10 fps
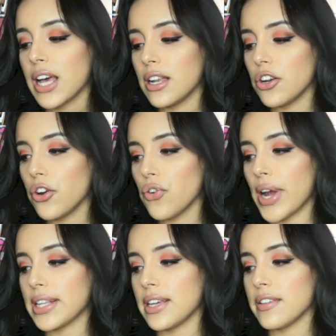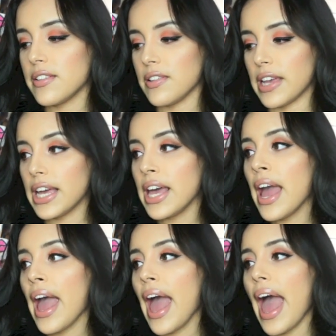color correcting stick,
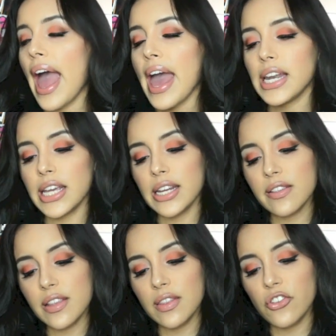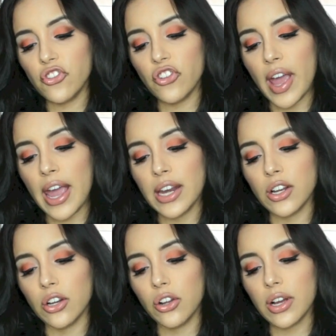and it is in the
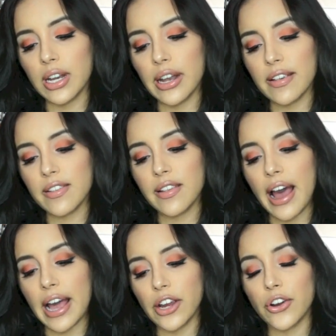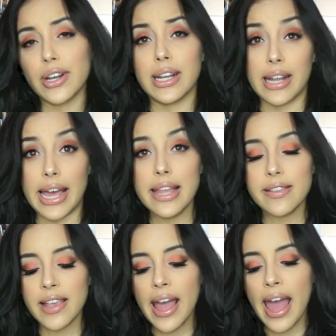shade Look Less Tired Light,
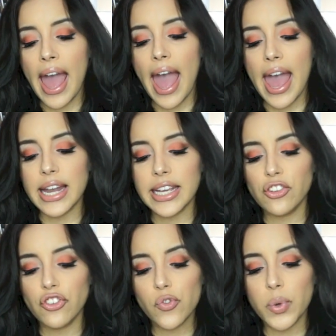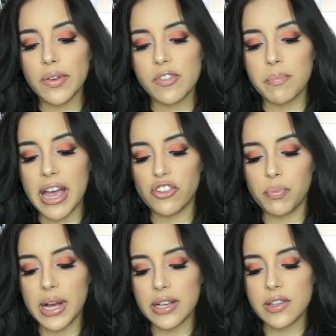and it's just one of
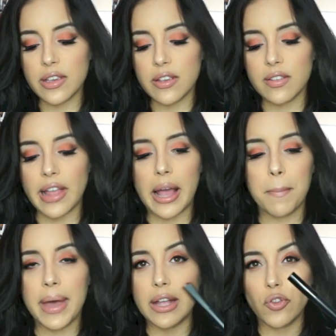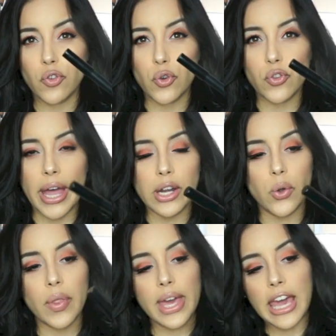Smashbox's like pencils. I
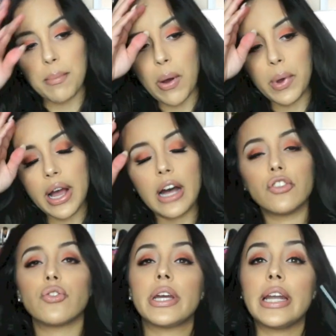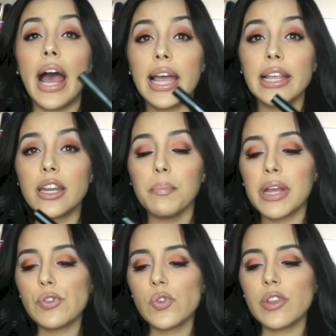know they came out with contouring and highlighting
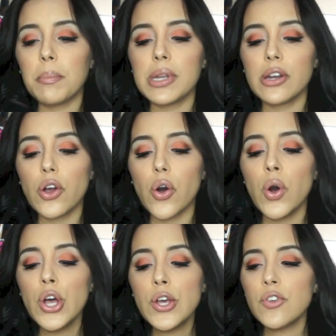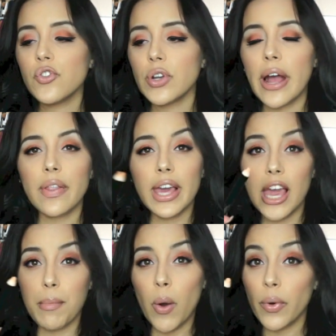pencils a minute ago, so now they
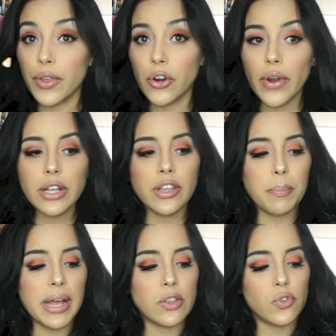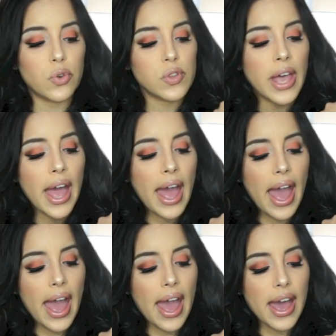came out with correcting pencils,
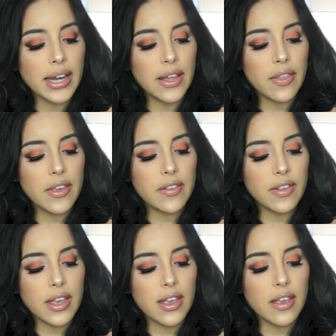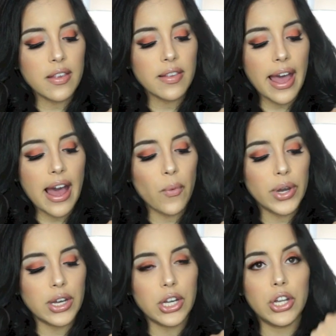and this is how
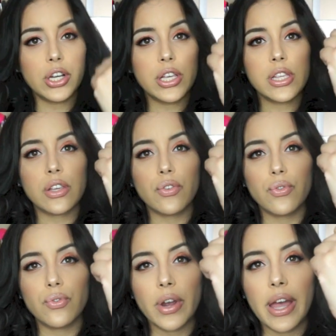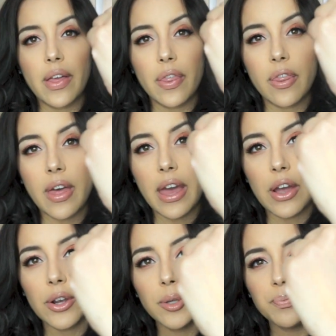it looks right
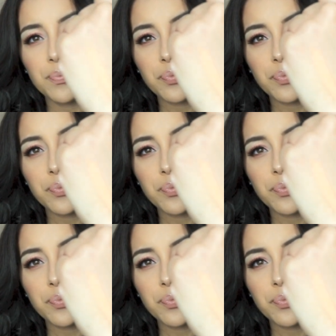there.